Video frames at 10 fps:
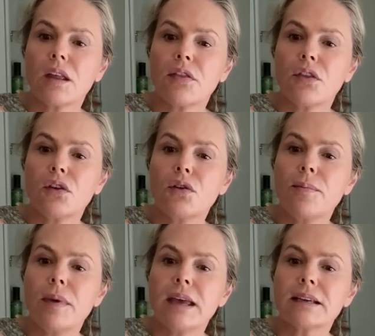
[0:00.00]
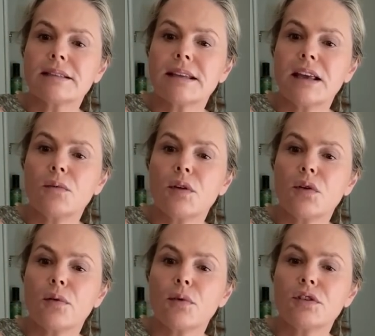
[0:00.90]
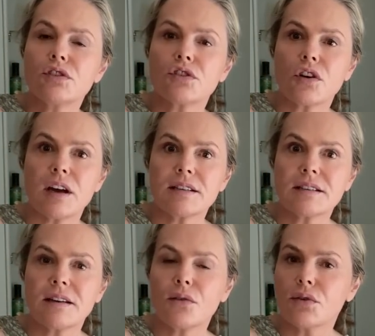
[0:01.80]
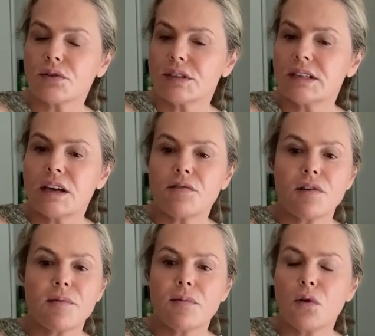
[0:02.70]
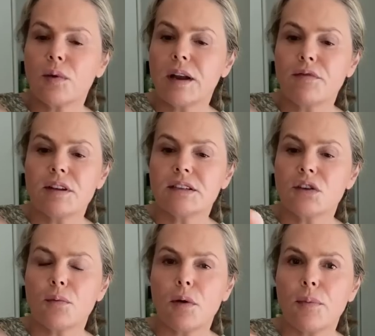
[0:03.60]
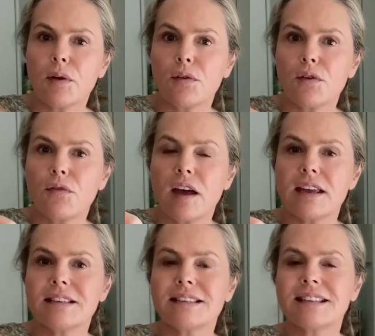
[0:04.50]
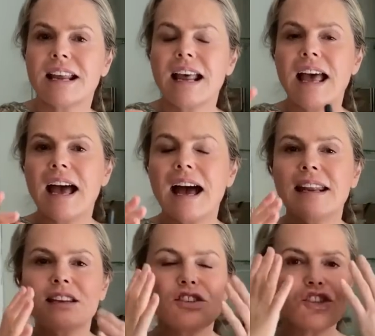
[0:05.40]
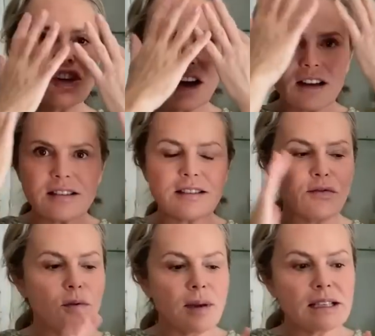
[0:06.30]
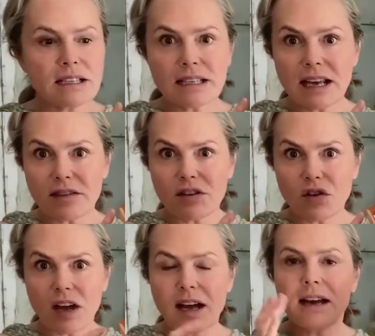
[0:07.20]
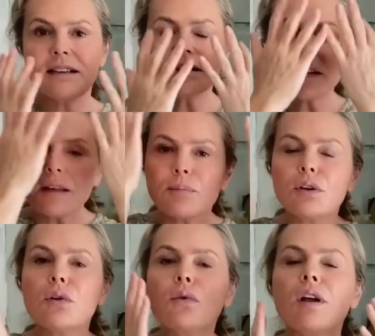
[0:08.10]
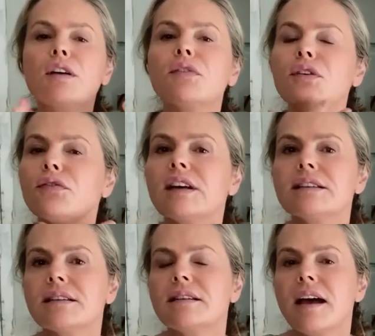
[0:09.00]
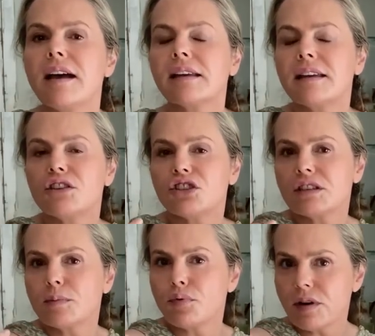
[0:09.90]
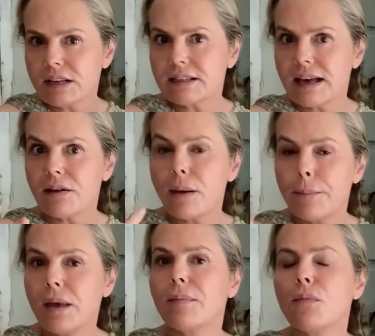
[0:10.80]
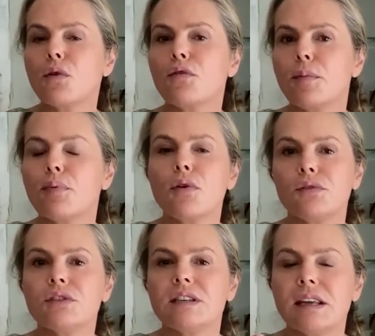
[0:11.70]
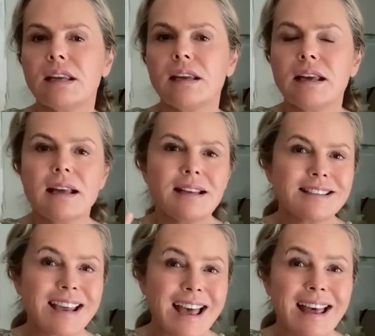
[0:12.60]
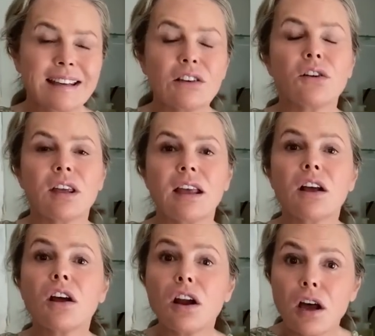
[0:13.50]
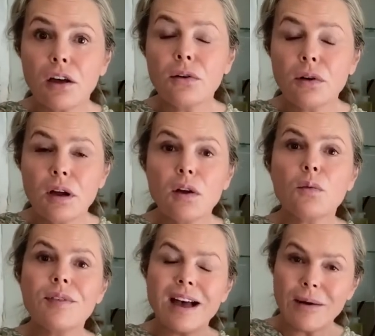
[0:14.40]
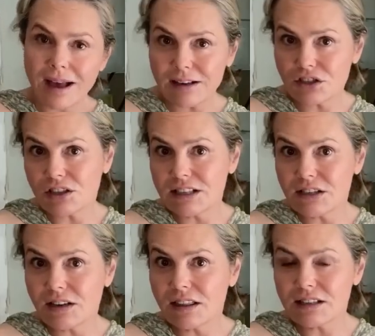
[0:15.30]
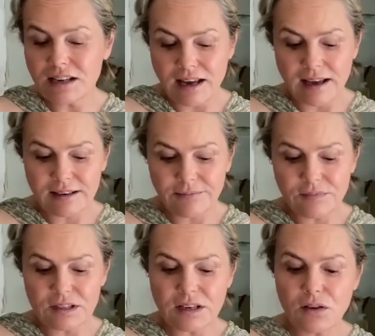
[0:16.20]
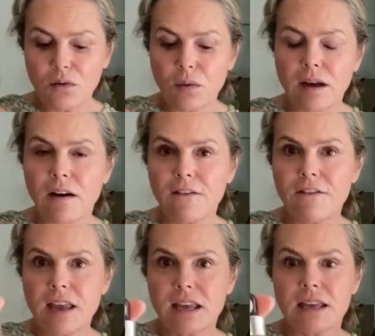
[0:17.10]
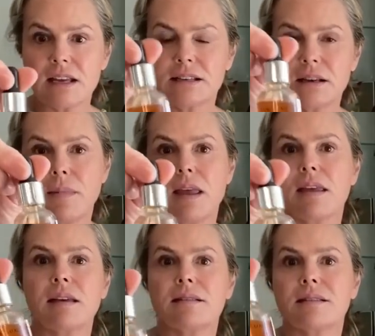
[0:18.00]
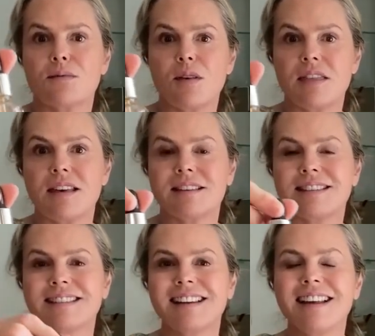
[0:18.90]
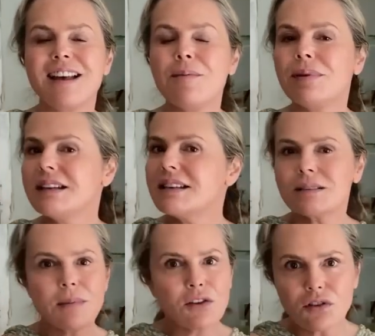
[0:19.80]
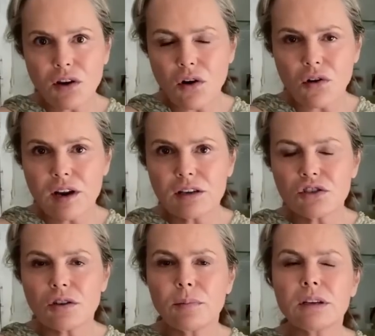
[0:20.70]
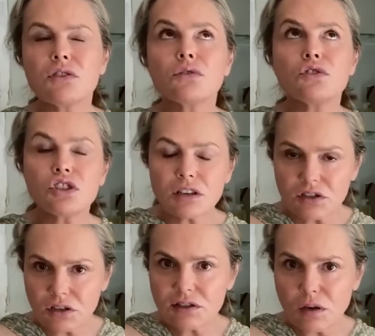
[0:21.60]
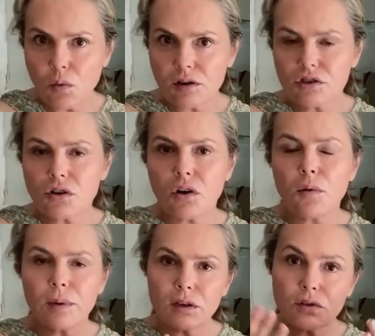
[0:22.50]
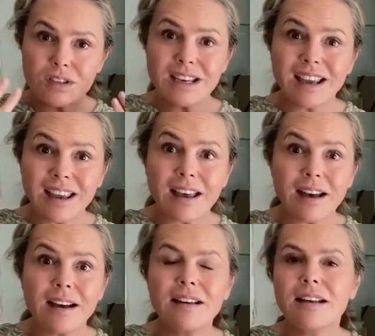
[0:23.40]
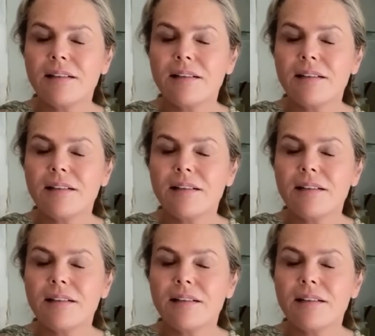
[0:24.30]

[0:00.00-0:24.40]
that you mix in with your moisturizer or your serum or whatever it is that you're popping on your face. And it just, if you mix it together in your hand and then put it all over your face and neck, it just brings out a bit more of a bronzy, tanned looking glow without actually doing the tan. So we are faking it to make it with this. But it doesn't make you go orange. And because you're just using one drop in your skincare,